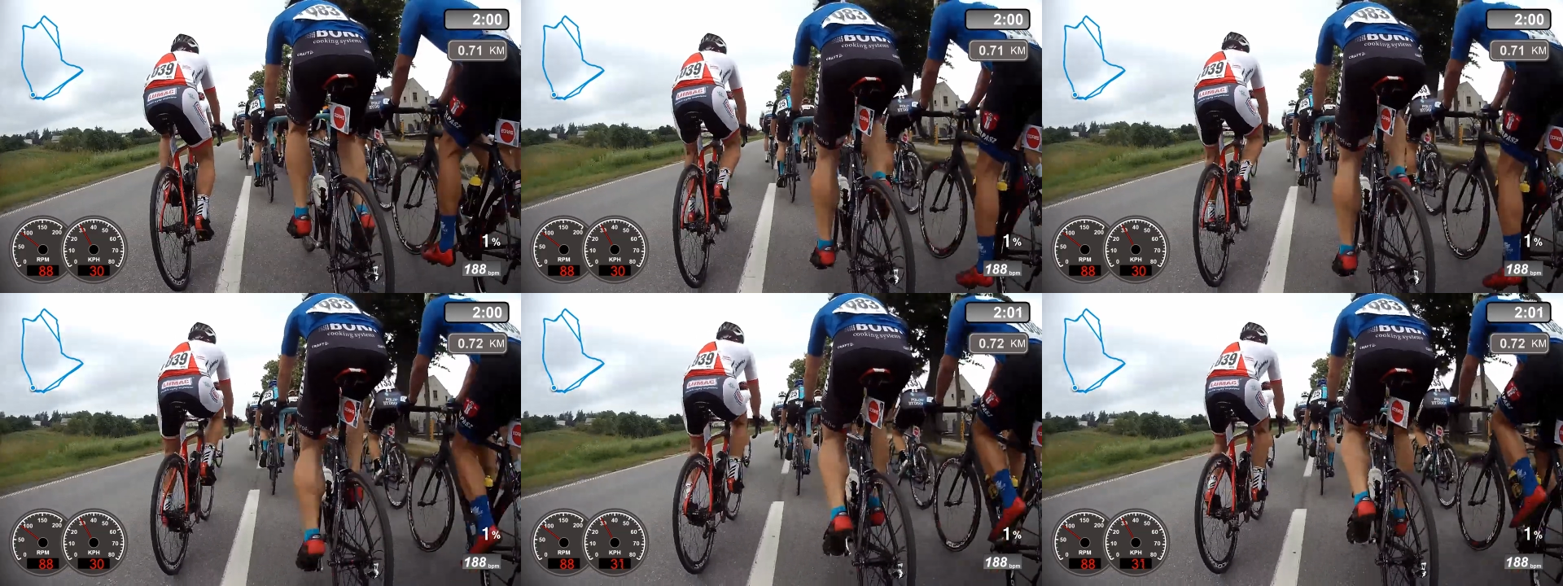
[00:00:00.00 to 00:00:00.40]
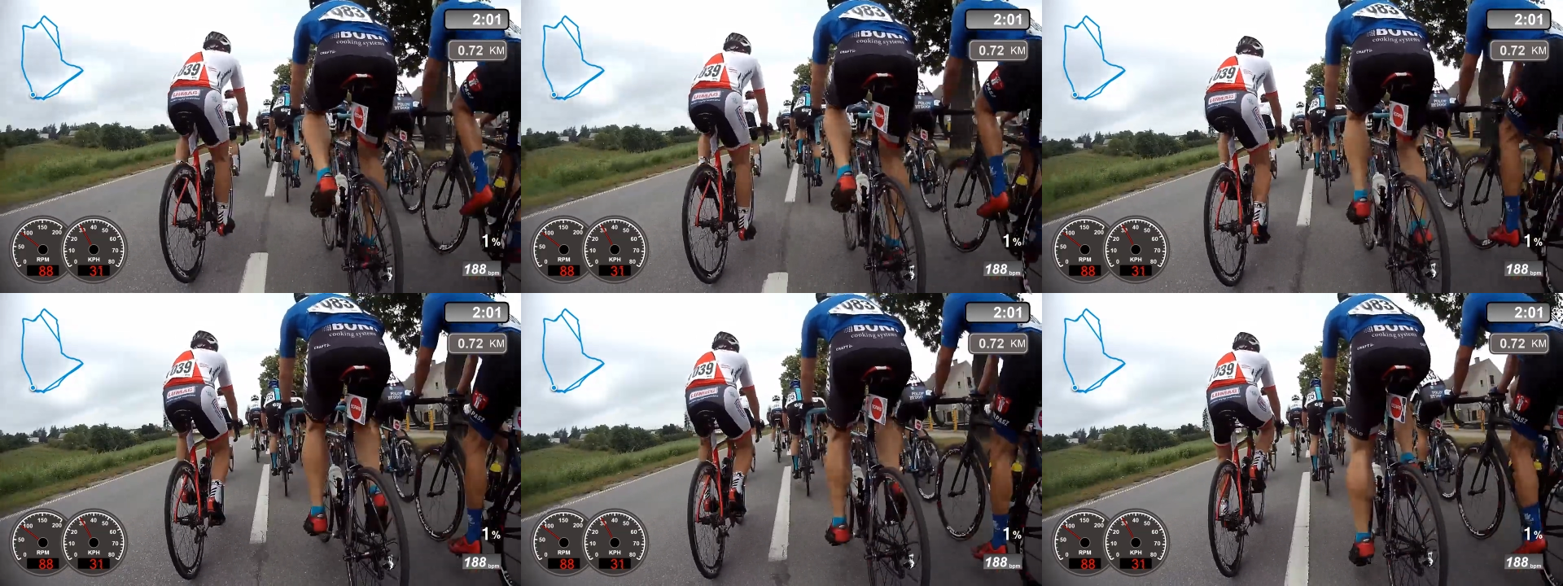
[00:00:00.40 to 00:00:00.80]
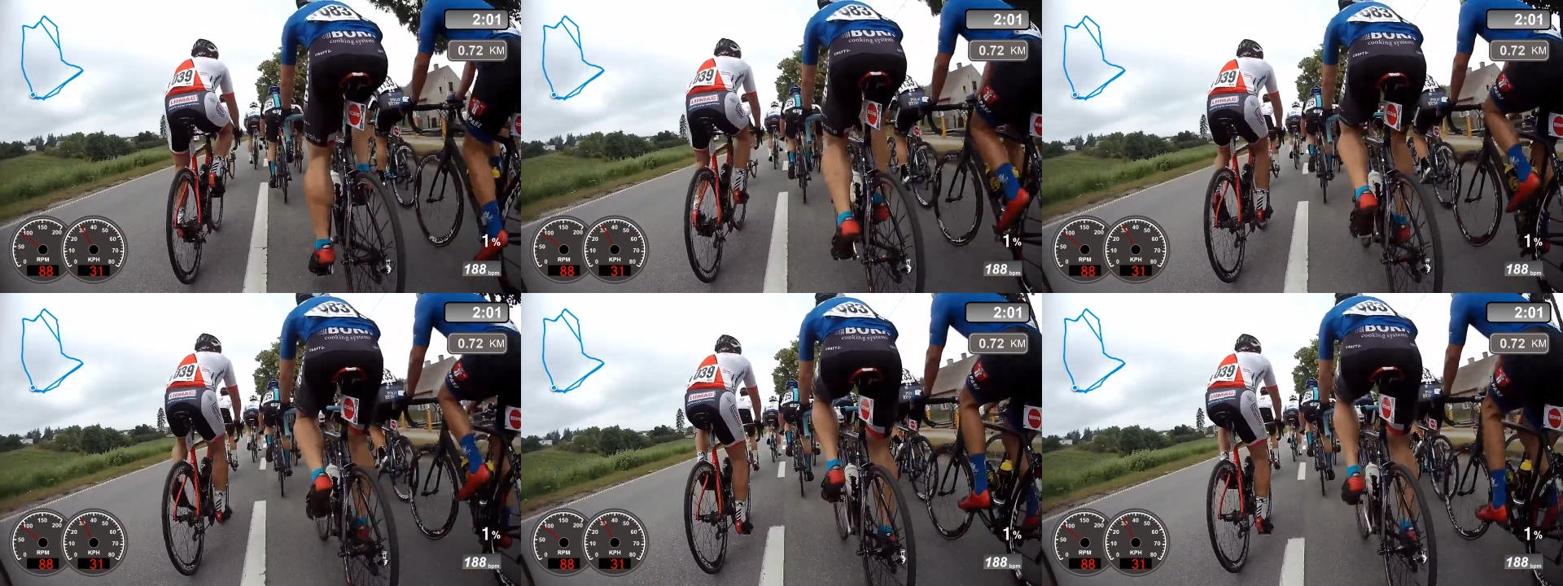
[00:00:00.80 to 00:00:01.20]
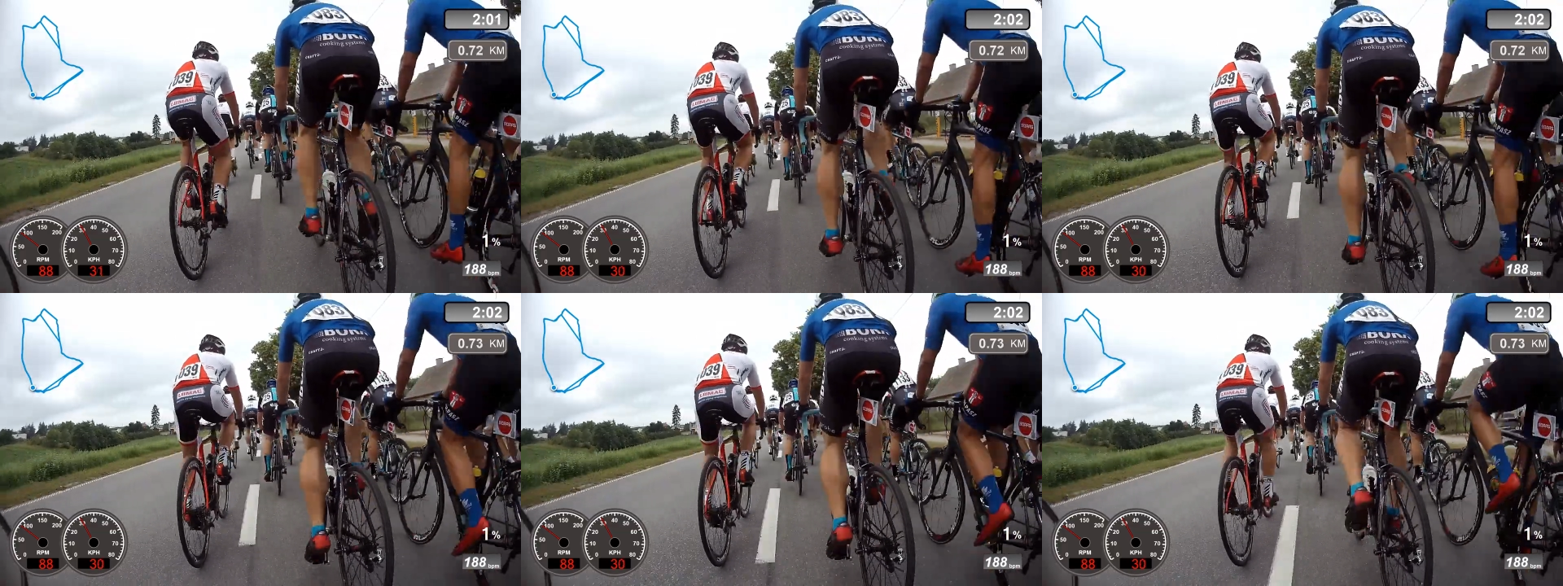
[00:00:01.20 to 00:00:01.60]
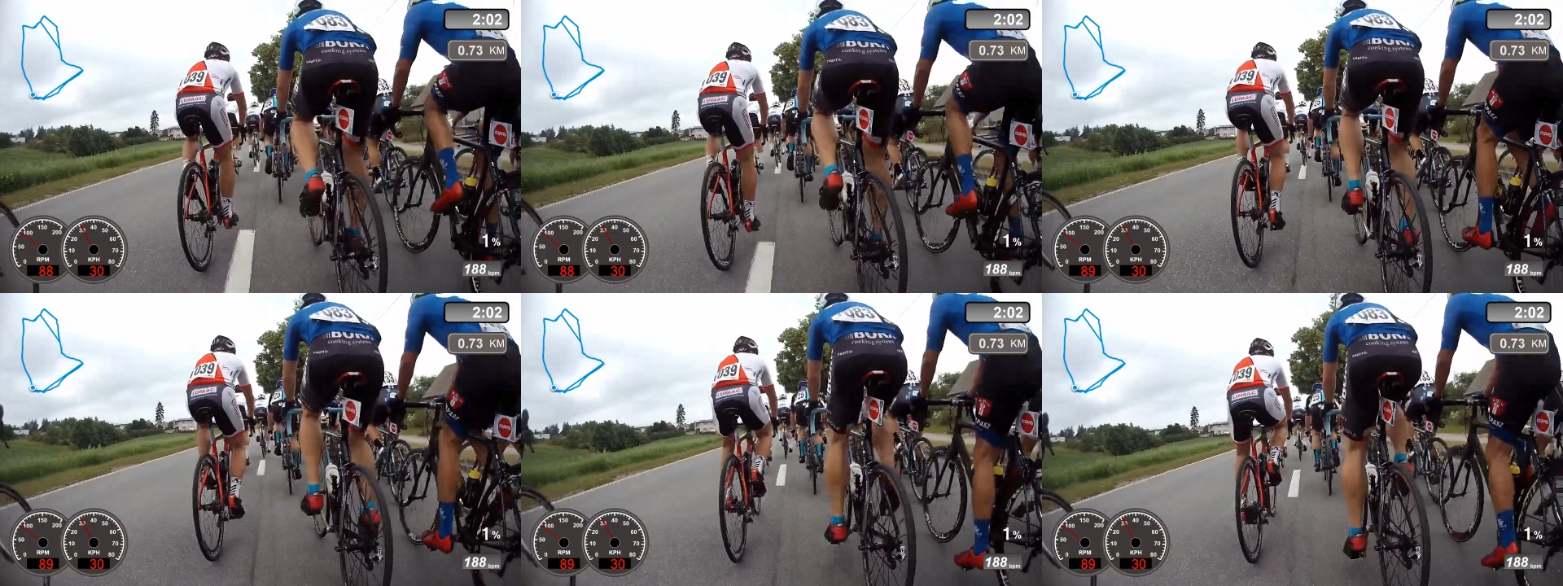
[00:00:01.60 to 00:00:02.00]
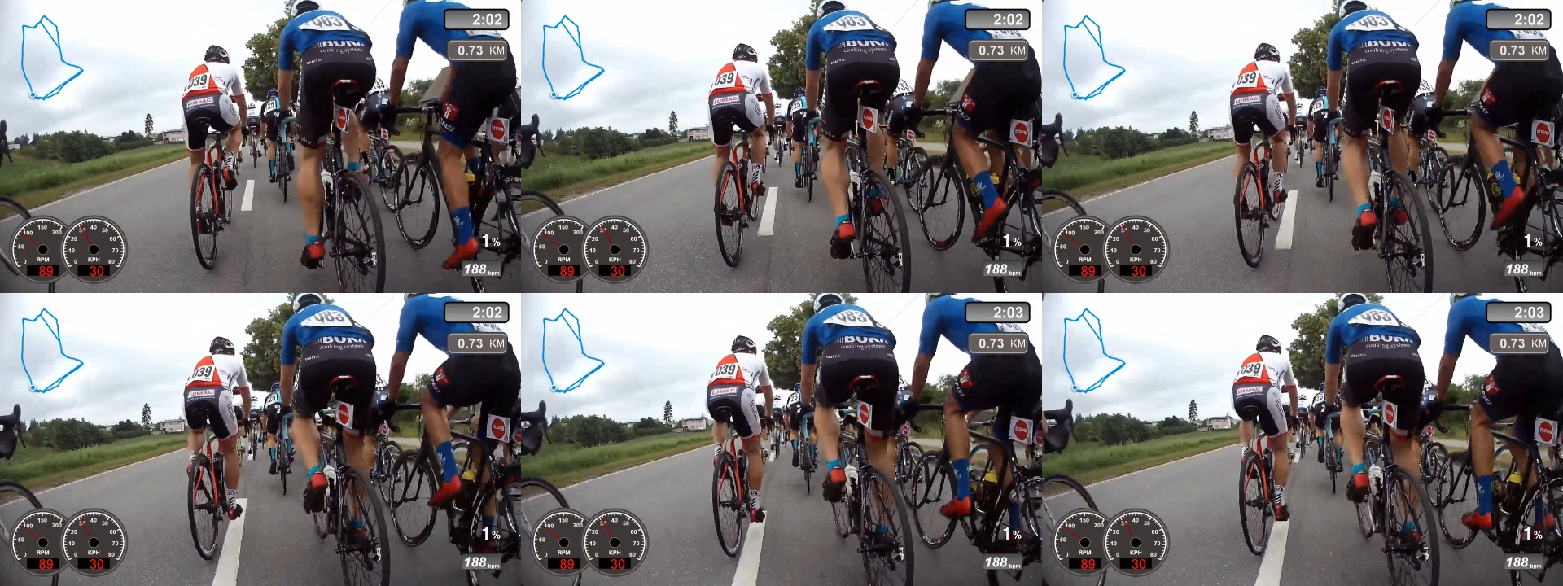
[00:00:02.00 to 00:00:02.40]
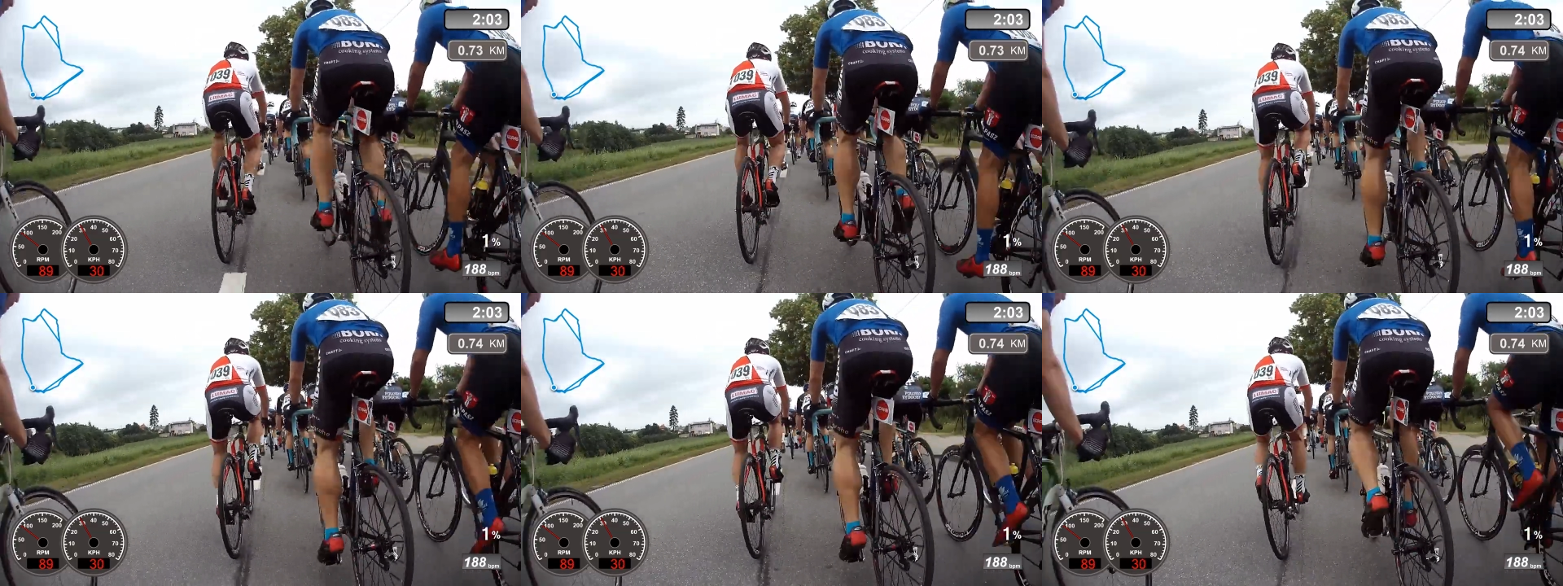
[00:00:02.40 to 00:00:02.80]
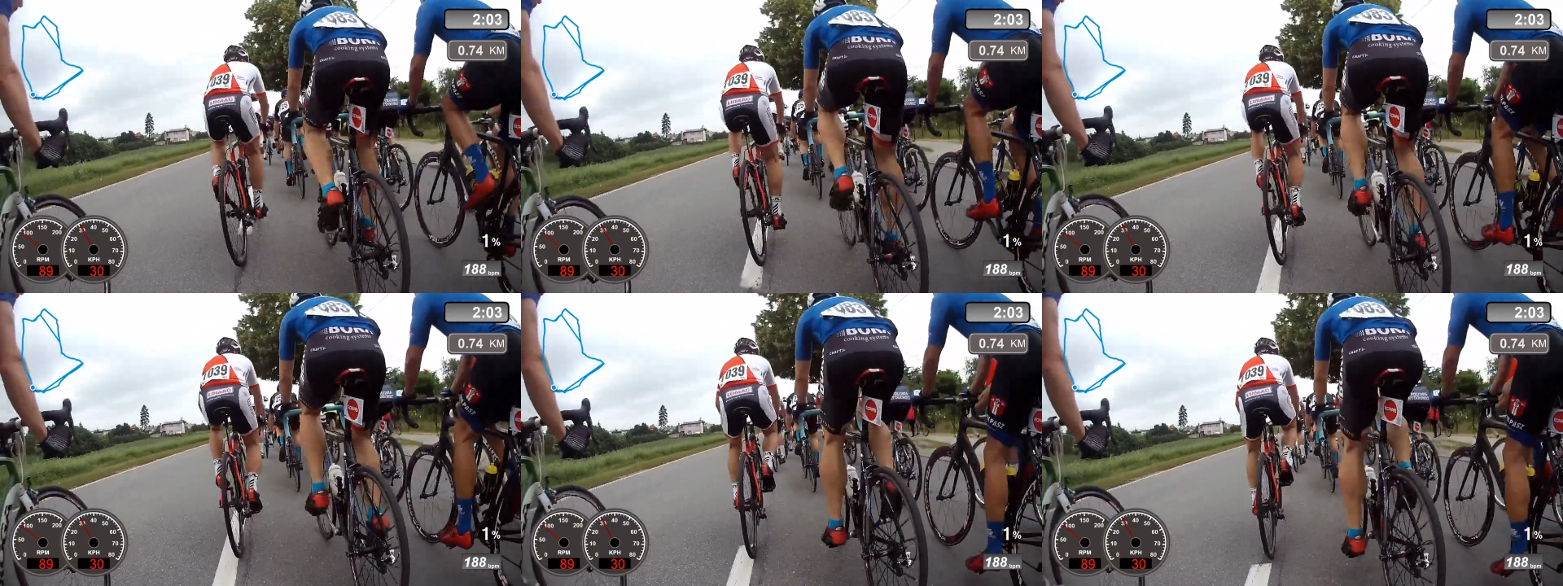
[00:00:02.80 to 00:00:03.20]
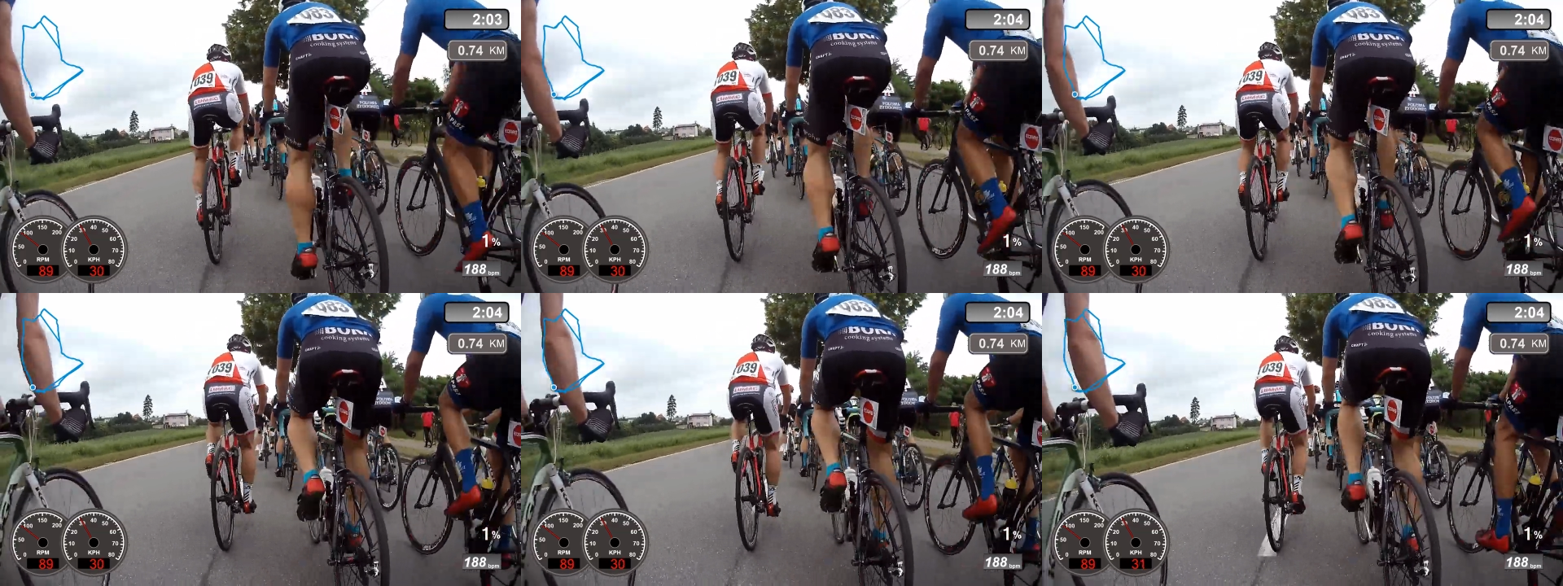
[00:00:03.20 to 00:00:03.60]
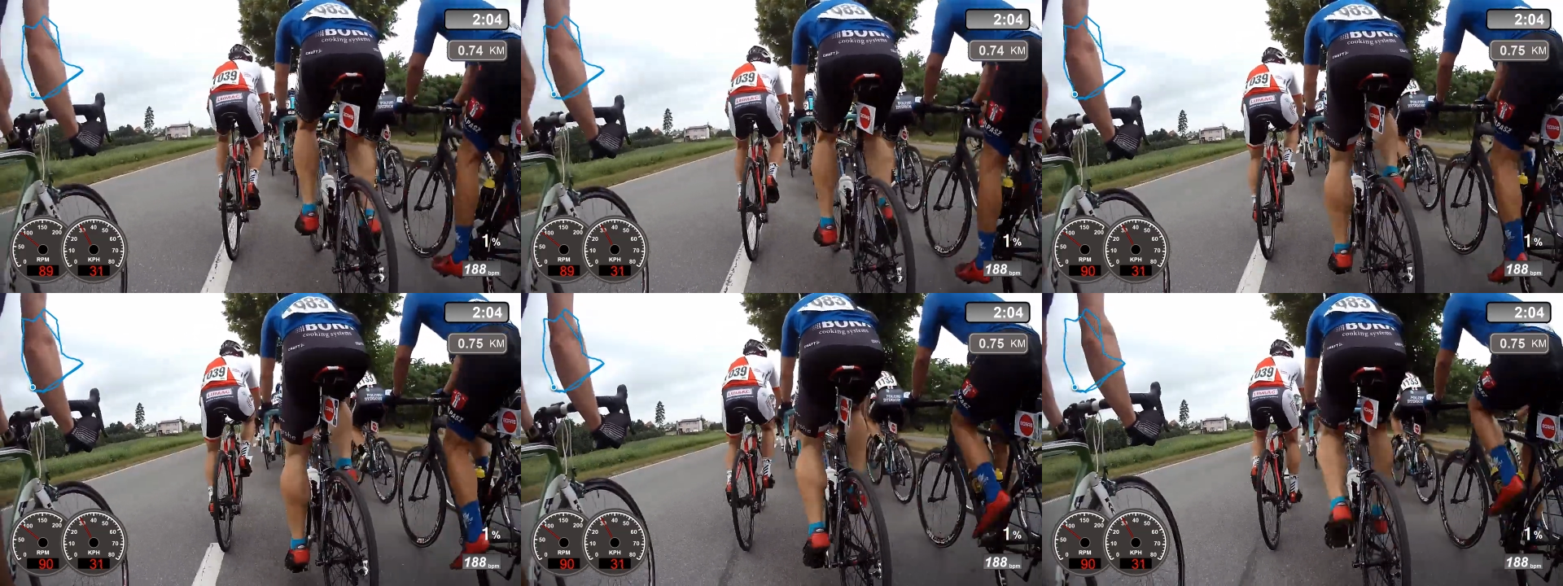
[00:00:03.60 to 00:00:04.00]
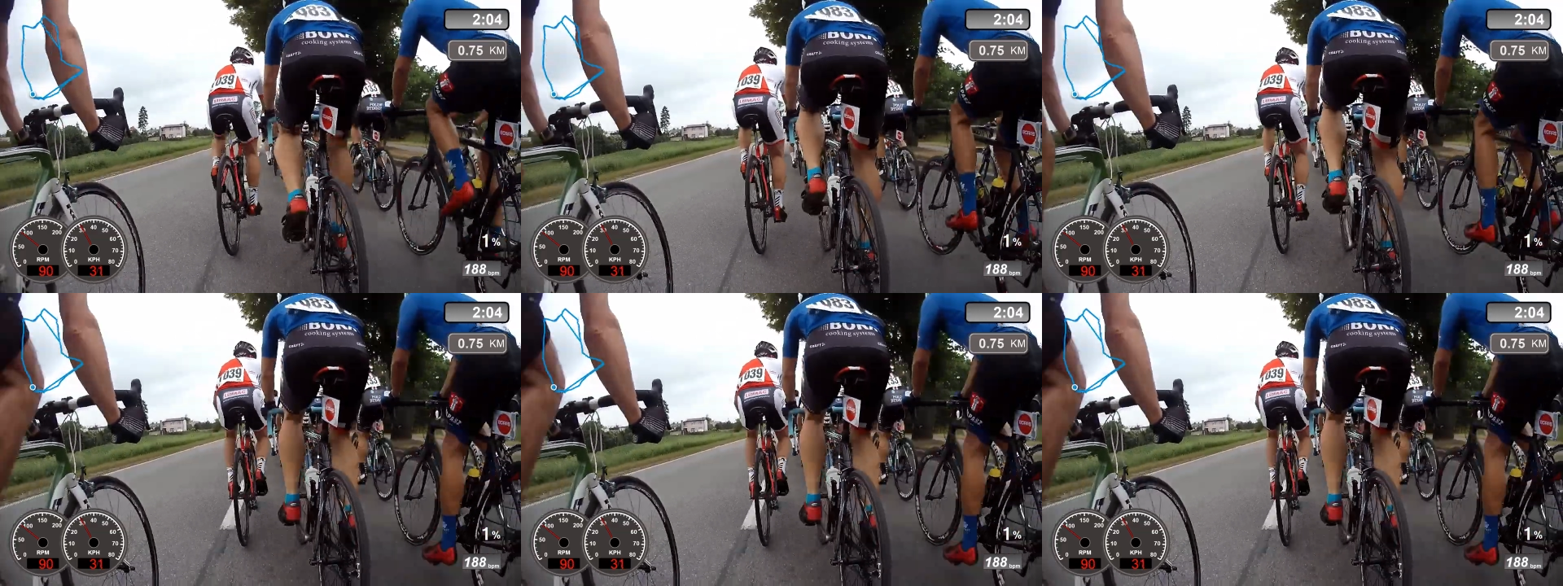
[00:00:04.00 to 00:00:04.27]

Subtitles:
Nobody's mouth can be seen.